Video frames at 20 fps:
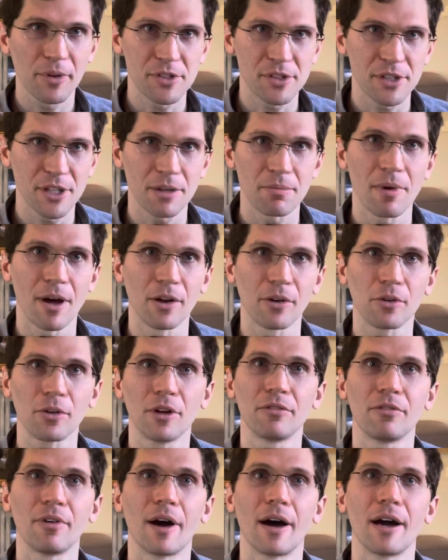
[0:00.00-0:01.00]
seek medical
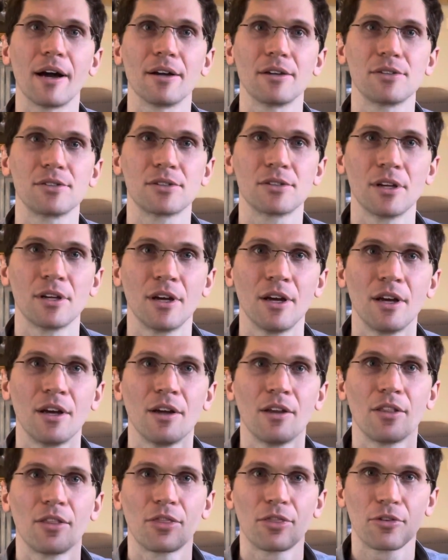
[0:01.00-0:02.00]
advice.
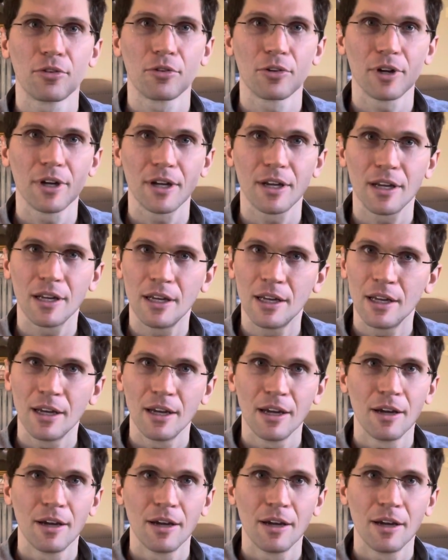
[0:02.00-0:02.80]
3,